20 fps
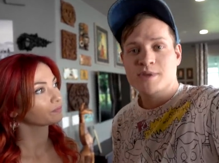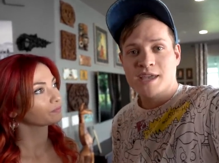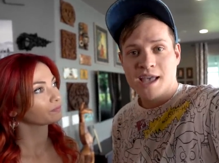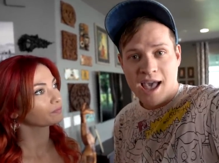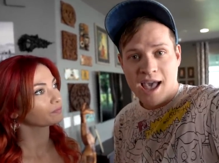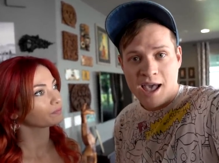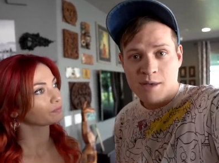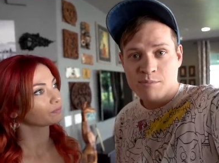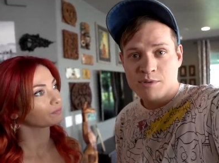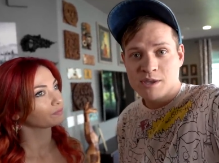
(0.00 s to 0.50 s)
Speaker 1: be
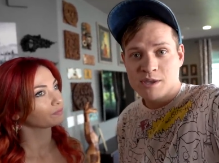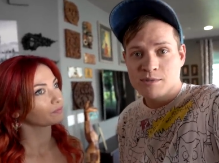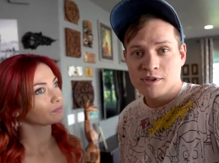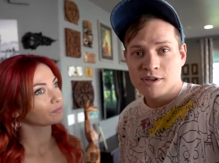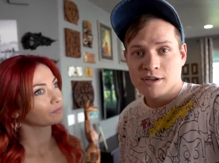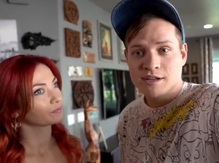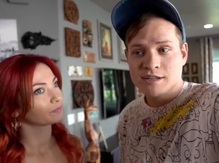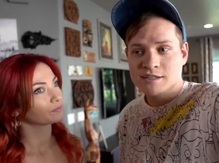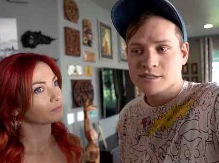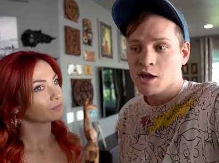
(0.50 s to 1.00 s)
happy
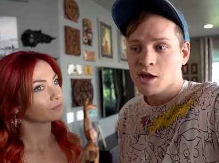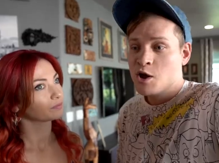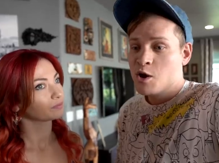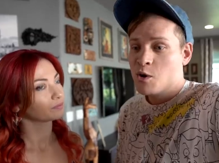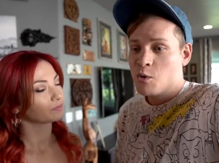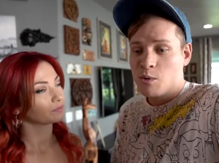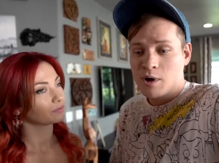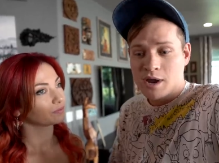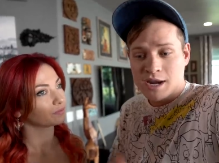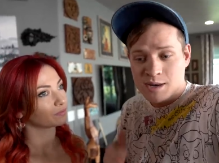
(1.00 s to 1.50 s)
because
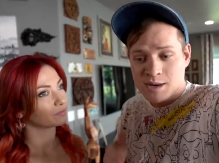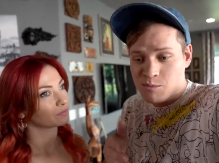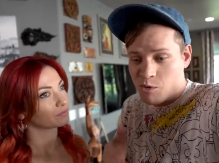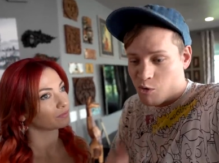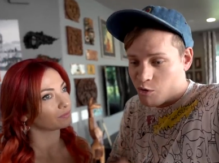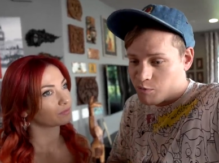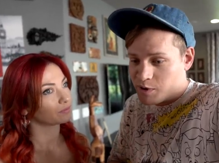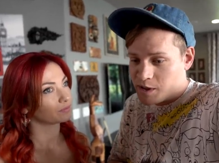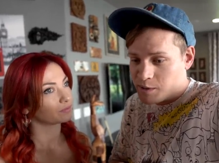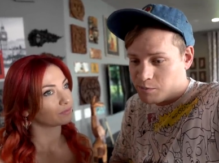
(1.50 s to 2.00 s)
we're getting more
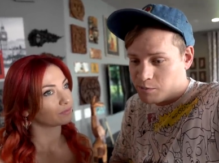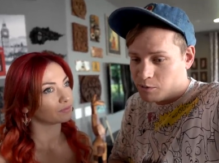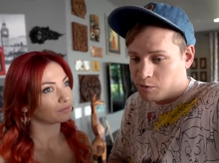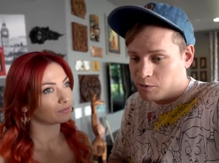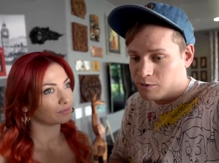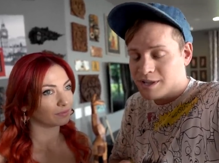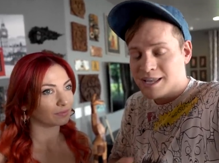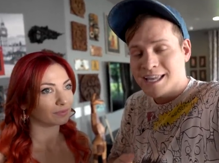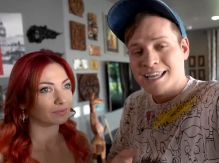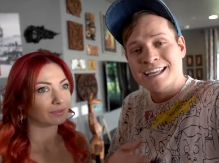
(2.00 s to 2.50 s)

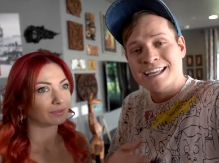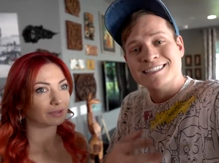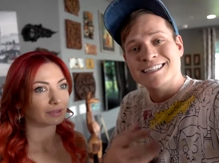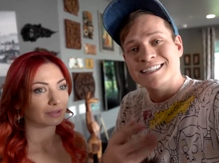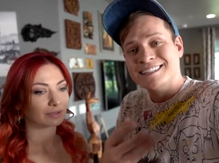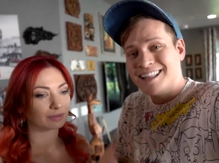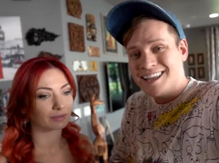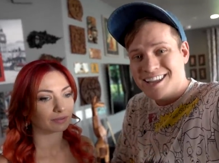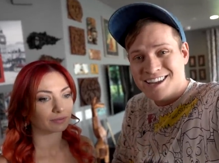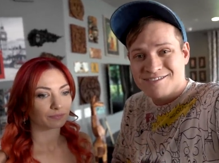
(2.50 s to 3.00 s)
people to
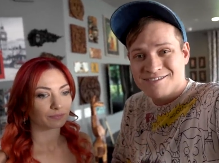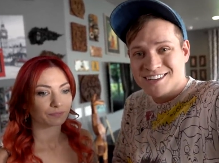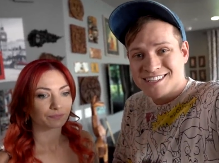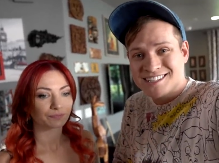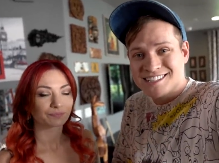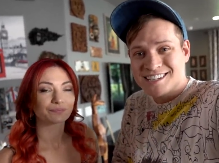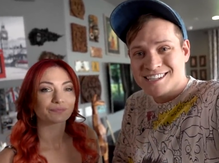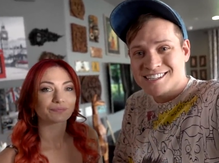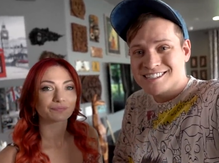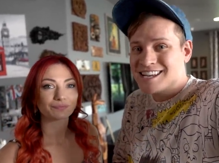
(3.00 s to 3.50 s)
like
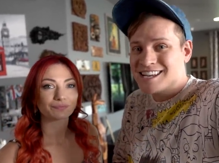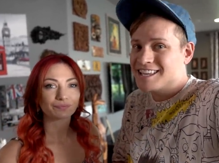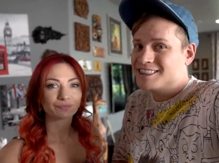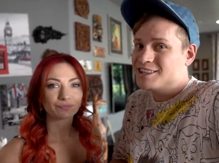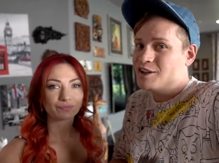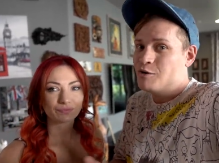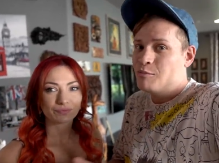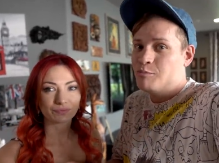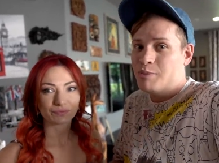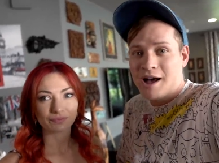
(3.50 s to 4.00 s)
vintage and
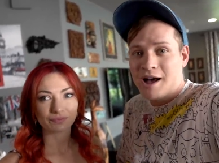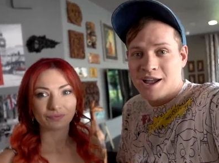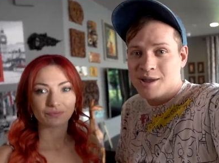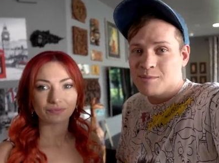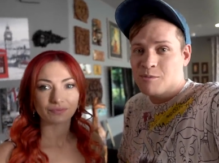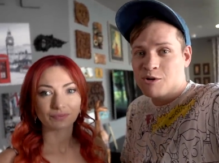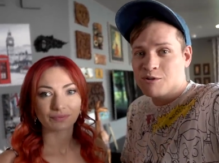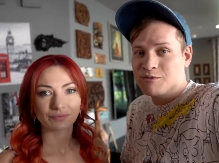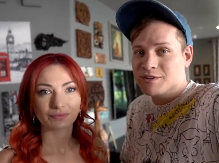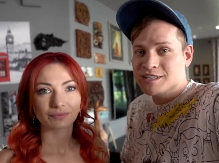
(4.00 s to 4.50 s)
they'll buy
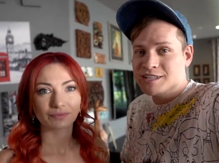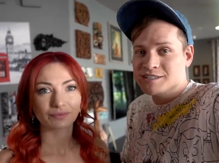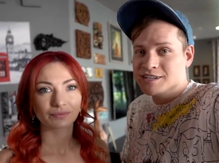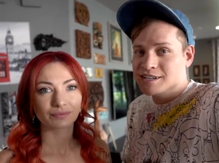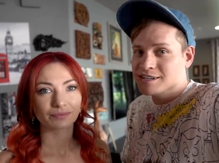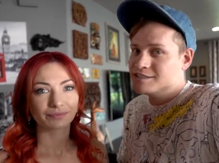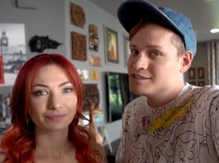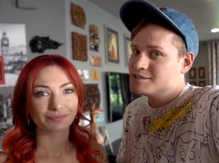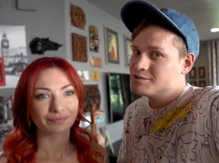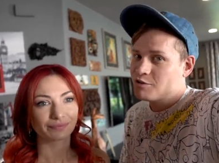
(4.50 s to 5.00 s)
more
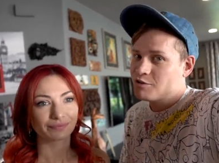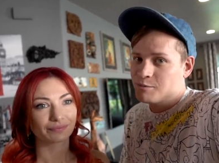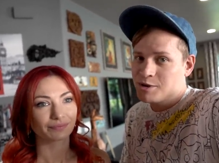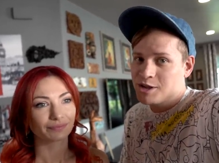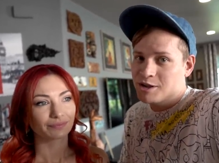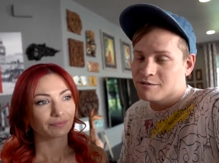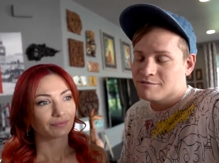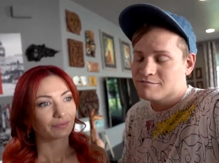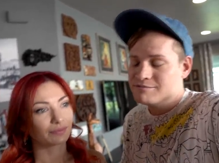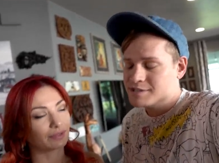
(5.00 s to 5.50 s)
vintage from
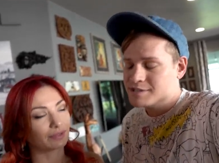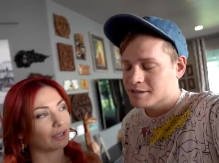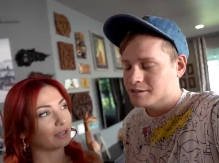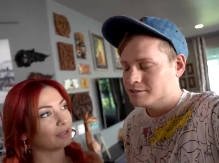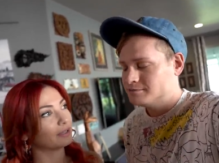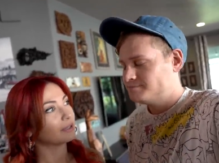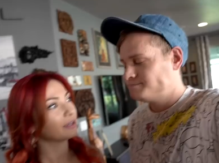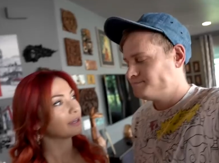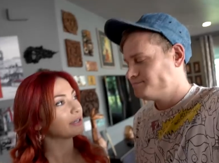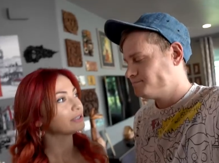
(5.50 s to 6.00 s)
you. So And
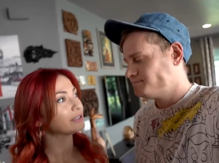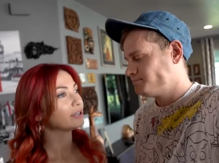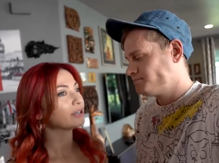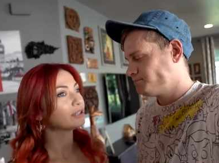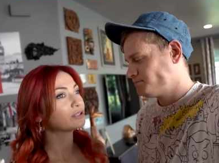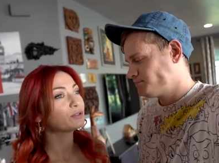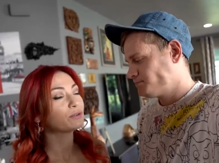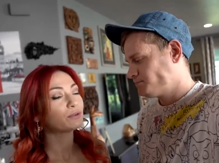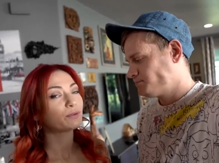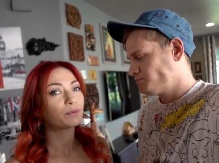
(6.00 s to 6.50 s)
then
Speaker 2: guys
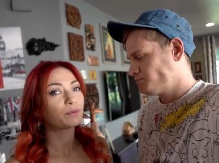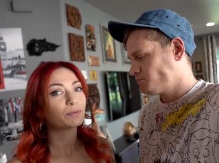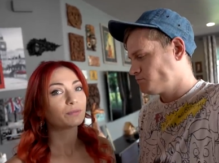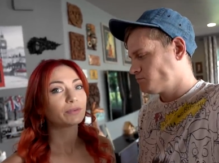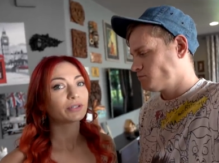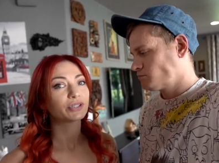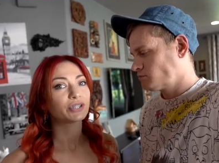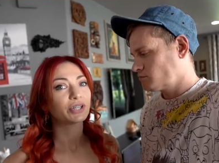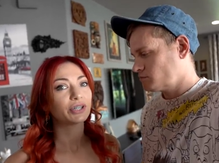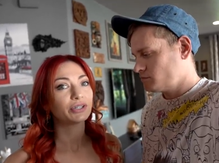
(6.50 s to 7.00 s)
also remember
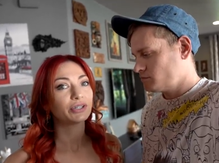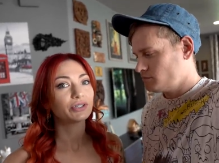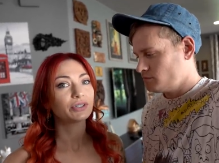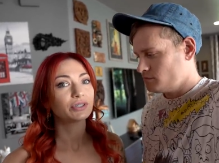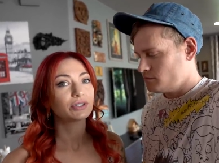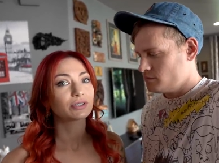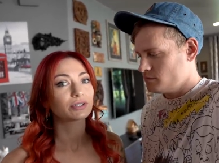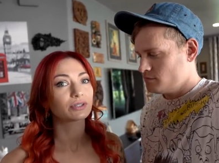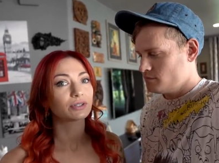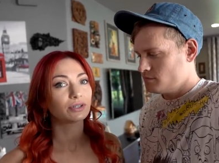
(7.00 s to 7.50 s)
change
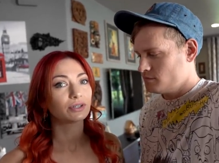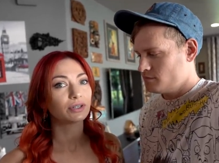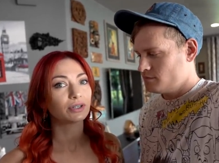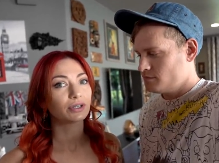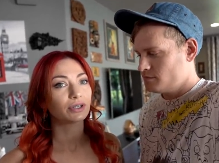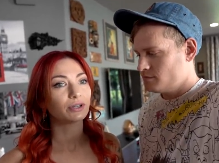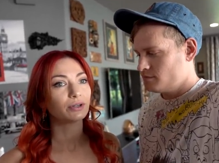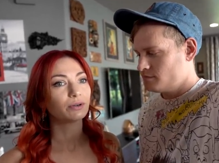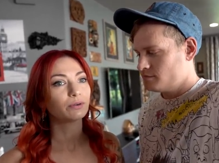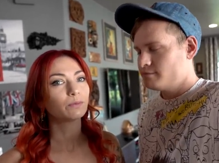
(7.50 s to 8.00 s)
is good.
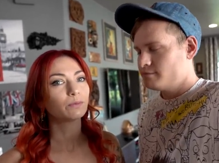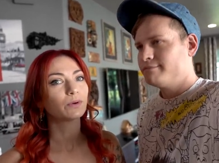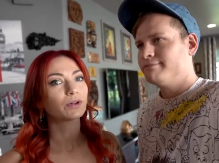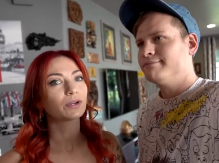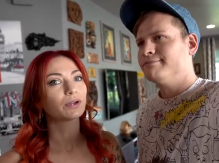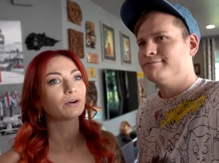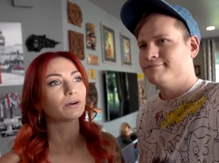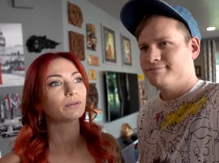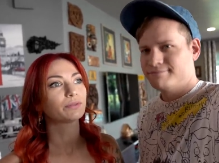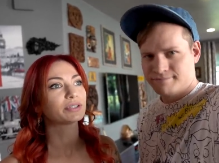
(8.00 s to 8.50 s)
You don't want to
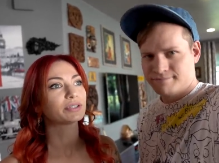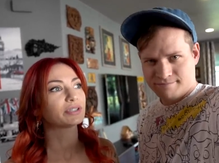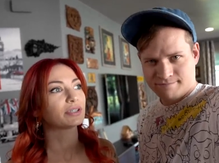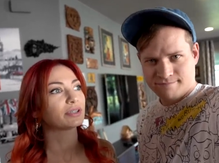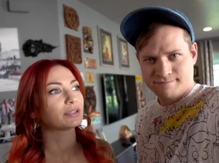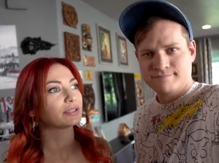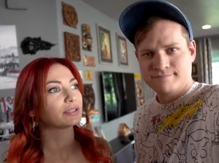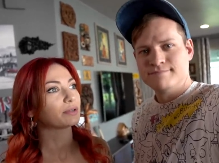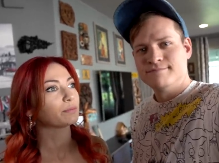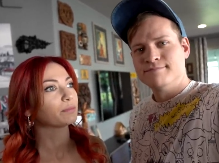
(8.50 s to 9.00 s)
always stay the
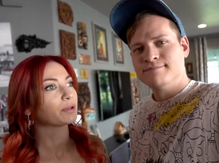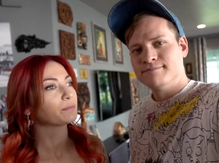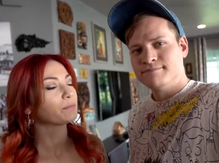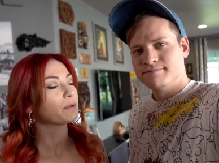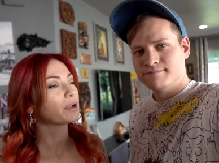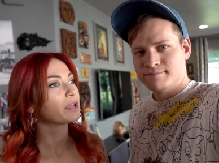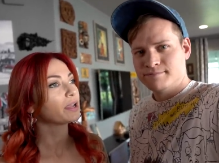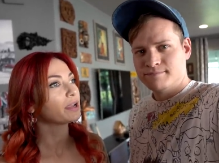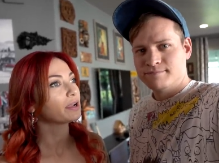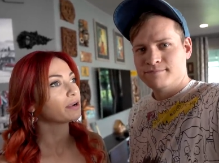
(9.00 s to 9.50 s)
same. Like my
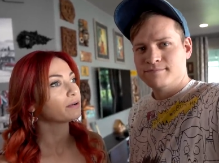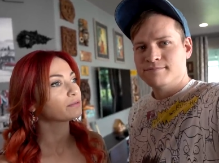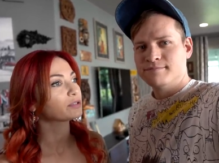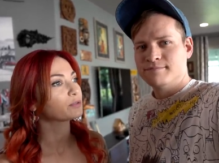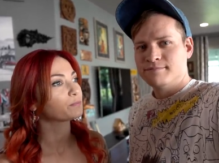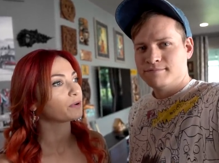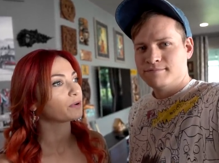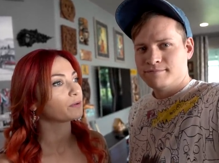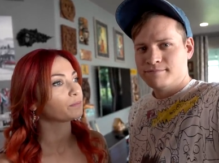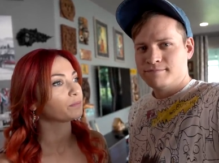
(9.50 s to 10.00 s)
hair was
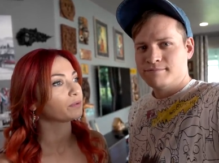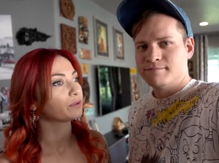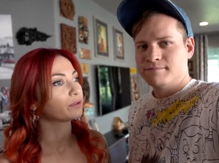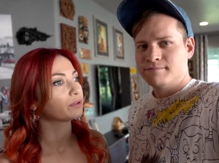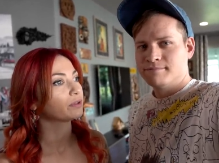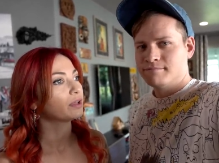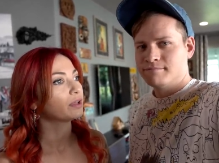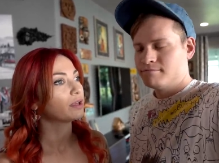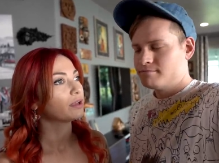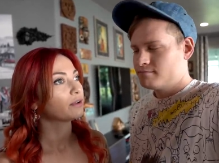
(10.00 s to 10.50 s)

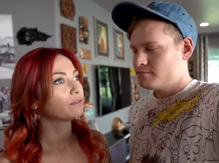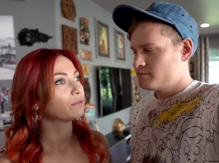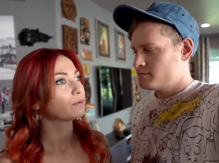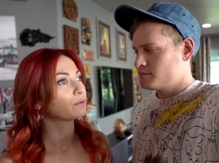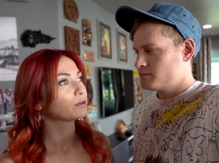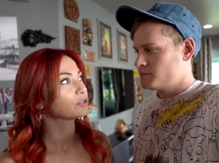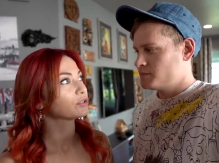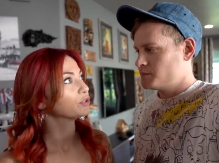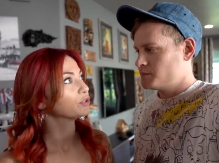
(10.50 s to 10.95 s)
purple for